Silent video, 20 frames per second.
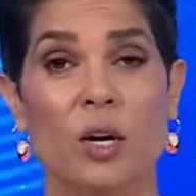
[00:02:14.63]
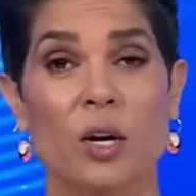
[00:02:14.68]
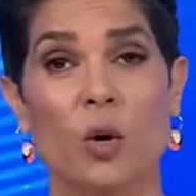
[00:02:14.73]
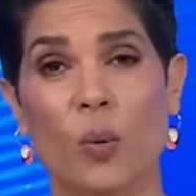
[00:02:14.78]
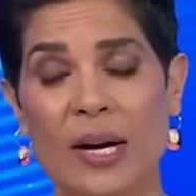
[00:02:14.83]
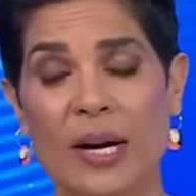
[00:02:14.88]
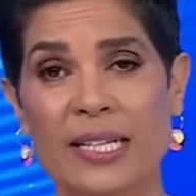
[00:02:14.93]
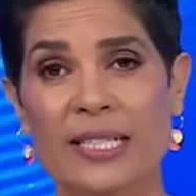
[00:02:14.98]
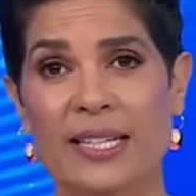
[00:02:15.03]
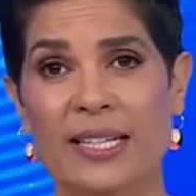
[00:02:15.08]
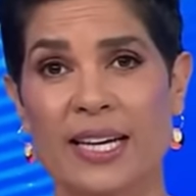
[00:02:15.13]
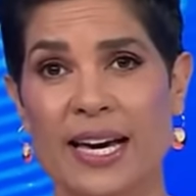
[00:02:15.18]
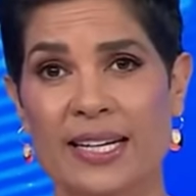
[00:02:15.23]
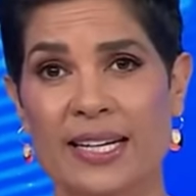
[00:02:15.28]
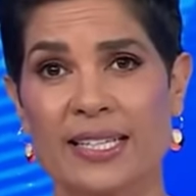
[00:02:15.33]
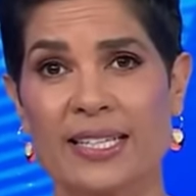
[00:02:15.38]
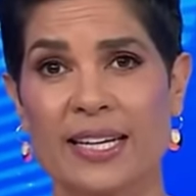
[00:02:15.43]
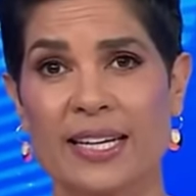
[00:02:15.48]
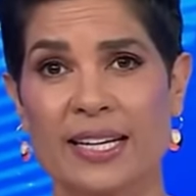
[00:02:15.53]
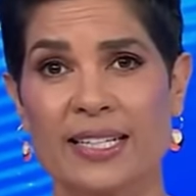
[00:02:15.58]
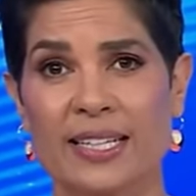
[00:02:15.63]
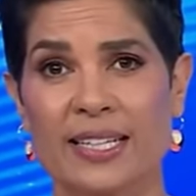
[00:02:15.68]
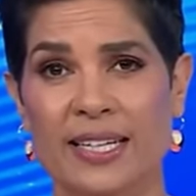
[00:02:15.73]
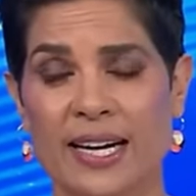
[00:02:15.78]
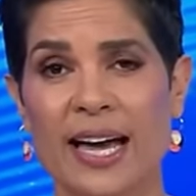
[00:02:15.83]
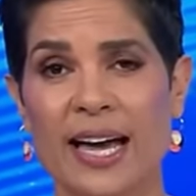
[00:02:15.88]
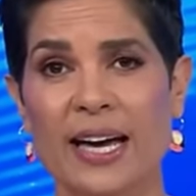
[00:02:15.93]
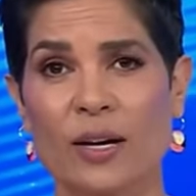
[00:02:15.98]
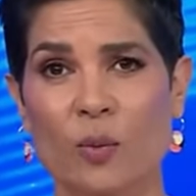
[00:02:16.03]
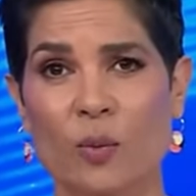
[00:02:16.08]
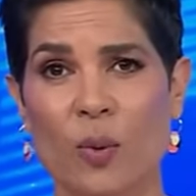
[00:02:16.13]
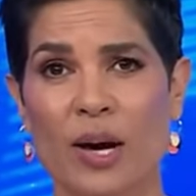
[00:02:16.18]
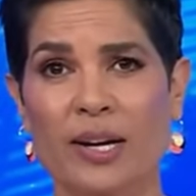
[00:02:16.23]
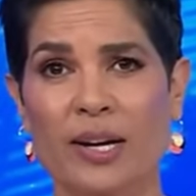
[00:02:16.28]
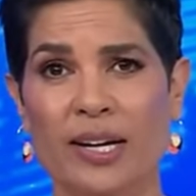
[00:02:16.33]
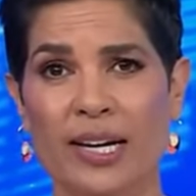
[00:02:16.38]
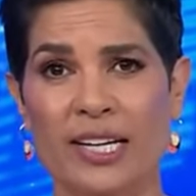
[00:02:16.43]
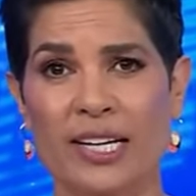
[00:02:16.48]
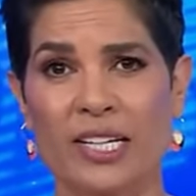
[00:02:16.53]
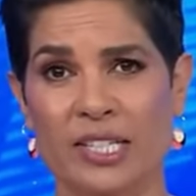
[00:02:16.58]
Queensland Senator and
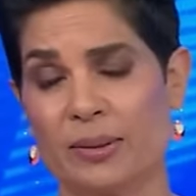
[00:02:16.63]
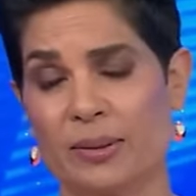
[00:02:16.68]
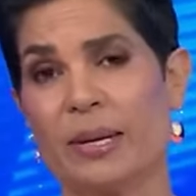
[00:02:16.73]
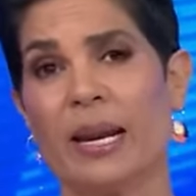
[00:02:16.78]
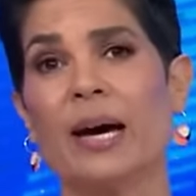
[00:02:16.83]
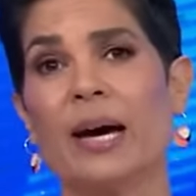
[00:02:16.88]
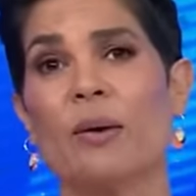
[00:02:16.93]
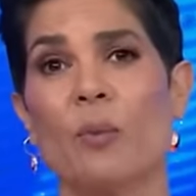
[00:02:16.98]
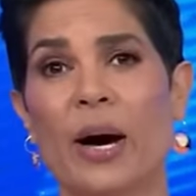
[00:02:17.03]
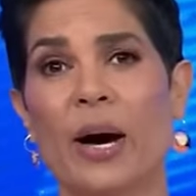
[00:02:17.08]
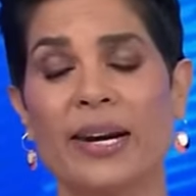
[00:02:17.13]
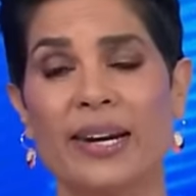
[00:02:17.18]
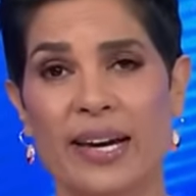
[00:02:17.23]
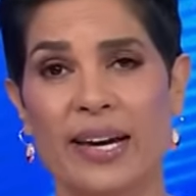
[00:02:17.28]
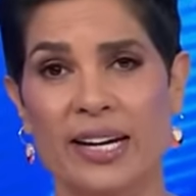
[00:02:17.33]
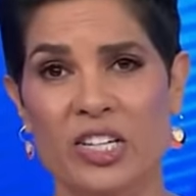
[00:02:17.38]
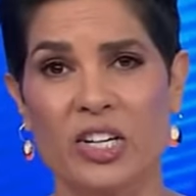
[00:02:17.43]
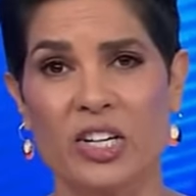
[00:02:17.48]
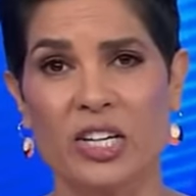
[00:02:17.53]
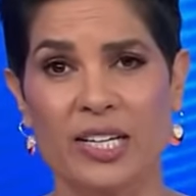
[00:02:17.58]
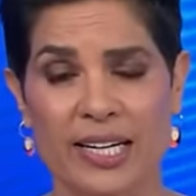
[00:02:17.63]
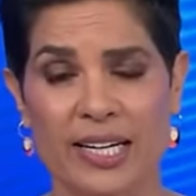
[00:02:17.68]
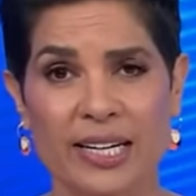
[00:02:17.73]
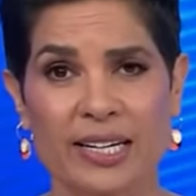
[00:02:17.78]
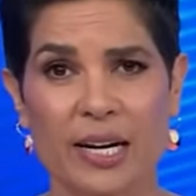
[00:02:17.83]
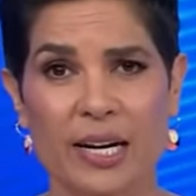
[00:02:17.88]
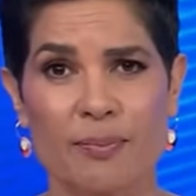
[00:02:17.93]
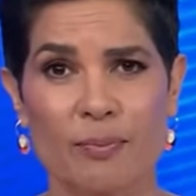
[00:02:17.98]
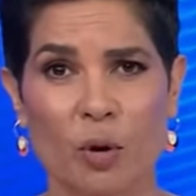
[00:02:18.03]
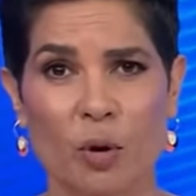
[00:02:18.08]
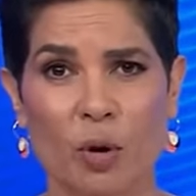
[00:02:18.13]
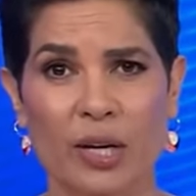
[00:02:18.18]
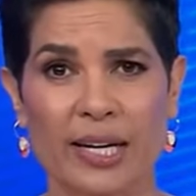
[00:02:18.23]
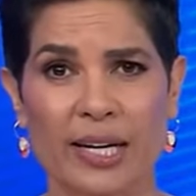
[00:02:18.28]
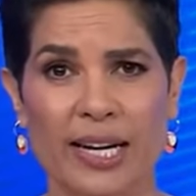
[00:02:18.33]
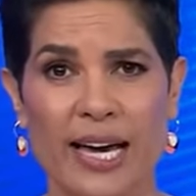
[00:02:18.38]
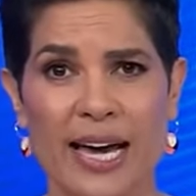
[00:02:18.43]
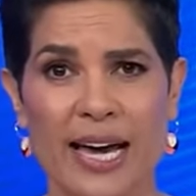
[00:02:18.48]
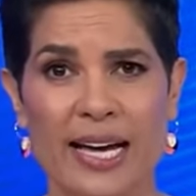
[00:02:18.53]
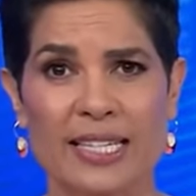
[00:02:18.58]
One Nation leader
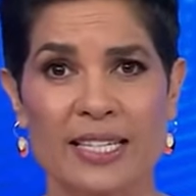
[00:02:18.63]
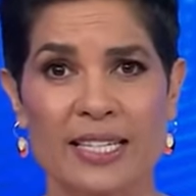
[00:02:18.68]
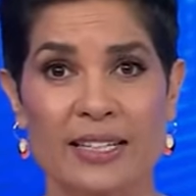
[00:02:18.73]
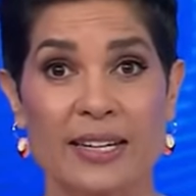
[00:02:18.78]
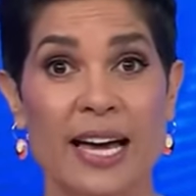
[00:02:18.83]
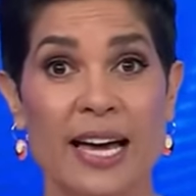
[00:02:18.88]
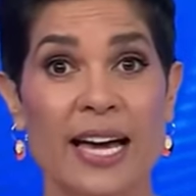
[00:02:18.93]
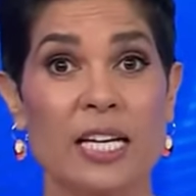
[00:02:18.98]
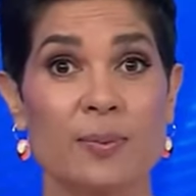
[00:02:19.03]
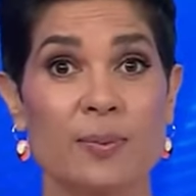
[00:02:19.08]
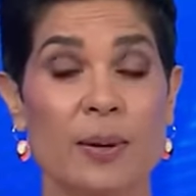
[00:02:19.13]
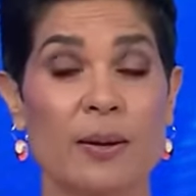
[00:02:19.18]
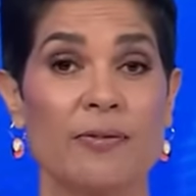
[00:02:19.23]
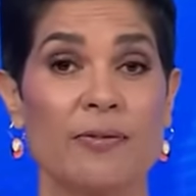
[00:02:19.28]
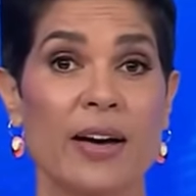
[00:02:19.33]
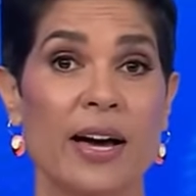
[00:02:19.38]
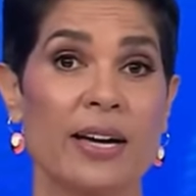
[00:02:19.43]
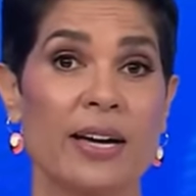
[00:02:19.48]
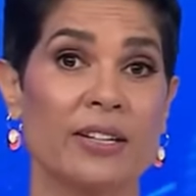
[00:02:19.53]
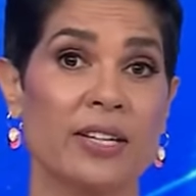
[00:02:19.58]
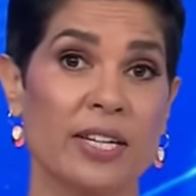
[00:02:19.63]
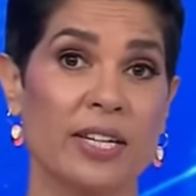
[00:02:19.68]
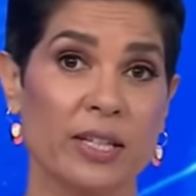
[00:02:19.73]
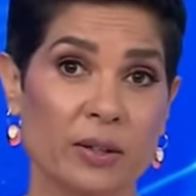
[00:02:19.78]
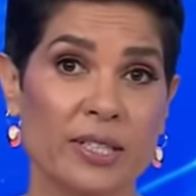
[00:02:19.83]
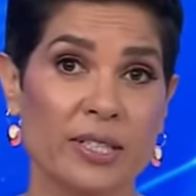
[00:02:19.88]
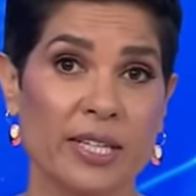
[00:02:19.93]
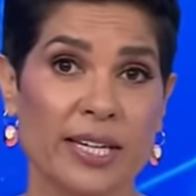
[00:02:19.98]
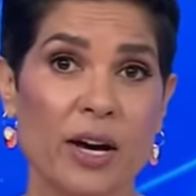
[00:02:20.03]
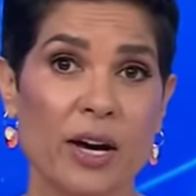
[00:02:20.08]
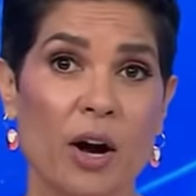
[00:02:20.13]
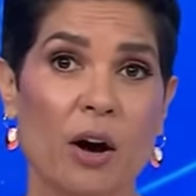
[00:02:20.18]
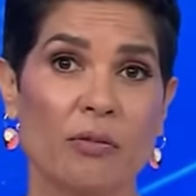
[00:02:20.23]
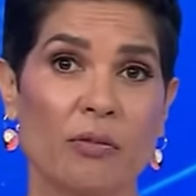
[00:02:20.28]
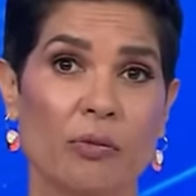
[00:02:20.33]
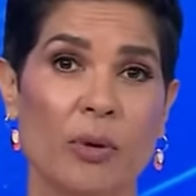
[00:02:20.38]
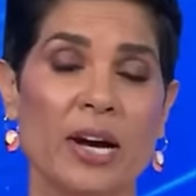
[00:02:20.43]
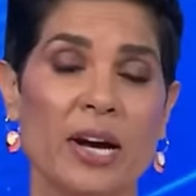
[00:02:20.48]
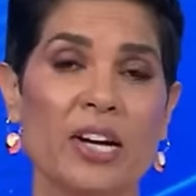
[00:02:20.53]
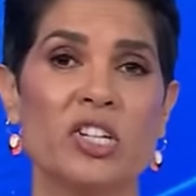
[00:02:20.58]
Pauline Hanson has been found guilty
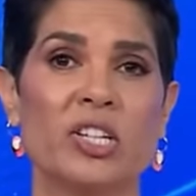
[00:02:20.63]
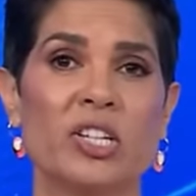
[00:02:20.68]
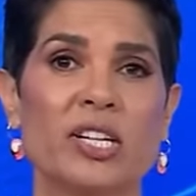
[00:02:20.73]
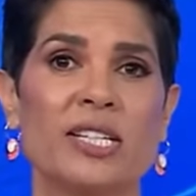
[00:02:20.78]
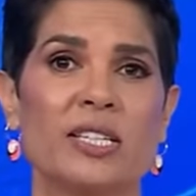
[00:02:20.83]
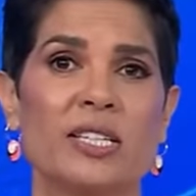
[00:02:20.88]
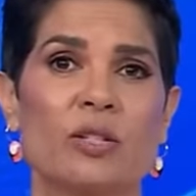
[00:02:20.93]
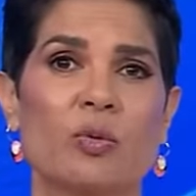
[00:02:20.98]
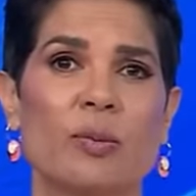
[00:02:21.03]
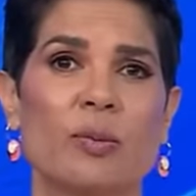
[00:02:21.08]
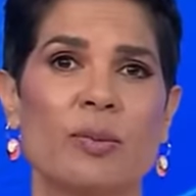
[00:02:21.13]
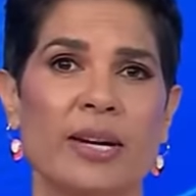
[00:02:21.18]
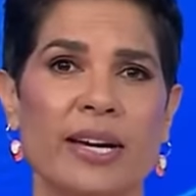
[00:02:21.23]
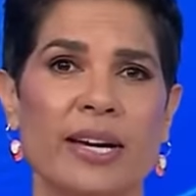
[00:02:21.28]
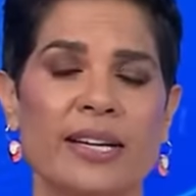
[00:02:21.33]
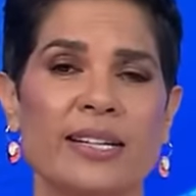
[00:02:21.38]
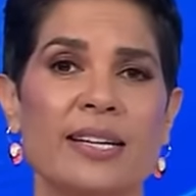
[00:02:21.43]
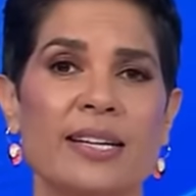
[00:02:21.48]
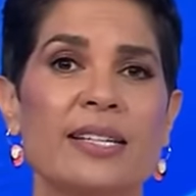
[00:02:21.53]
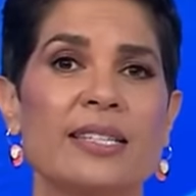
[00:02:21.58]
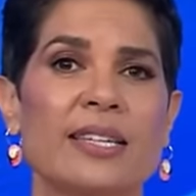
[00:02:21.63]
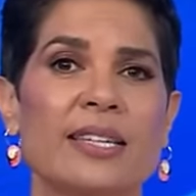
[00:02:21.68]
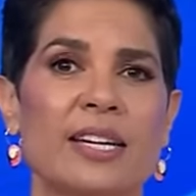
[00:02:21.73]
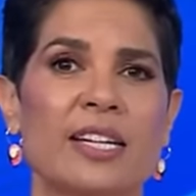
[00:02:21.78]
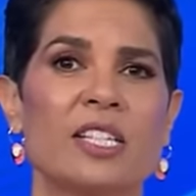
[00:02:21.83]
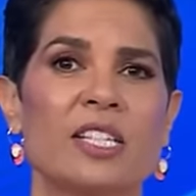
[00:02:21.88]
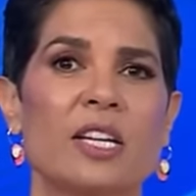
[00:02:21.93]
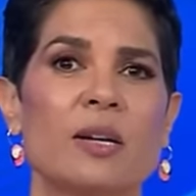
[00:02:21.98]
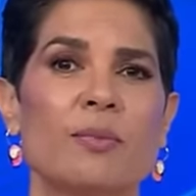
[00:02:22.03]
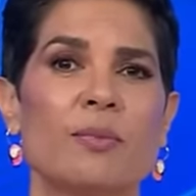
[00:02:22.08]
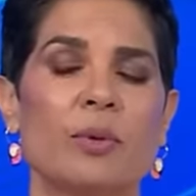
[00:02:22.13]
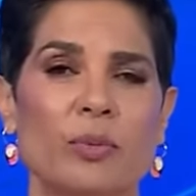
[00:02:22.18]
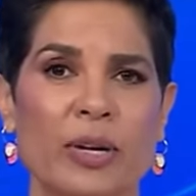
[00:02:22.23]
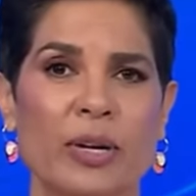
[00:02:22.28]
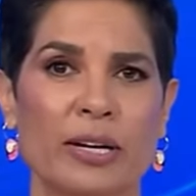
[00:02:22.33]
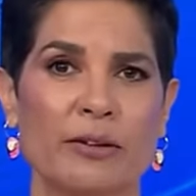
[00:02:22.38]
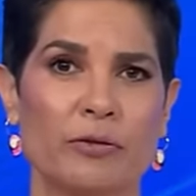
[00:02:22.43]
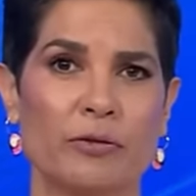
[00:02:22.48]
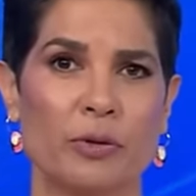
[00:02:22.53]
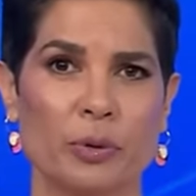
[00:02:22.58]
of racially discriminating Senator
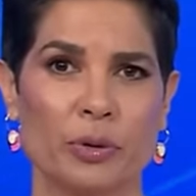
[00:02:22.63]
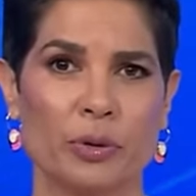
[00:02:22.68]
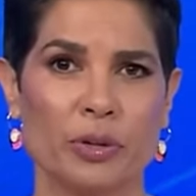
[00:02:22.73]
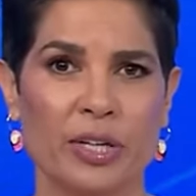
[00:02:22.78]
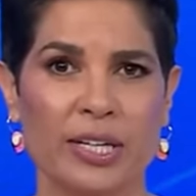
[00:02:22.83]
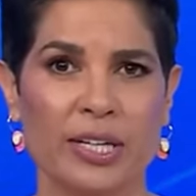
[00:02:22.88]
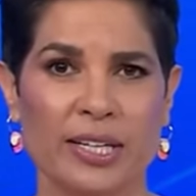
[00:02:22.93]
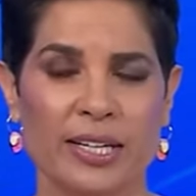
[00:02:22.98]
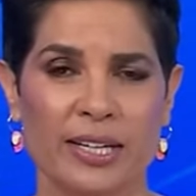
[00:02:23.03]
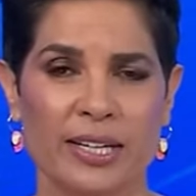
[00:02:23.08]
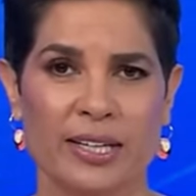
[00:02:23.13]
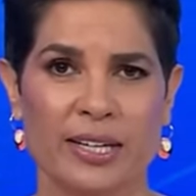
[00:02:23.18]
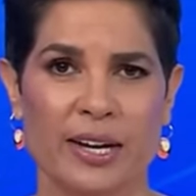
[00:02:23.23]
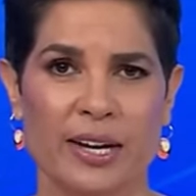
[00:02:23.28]
Mehreen Faruqi.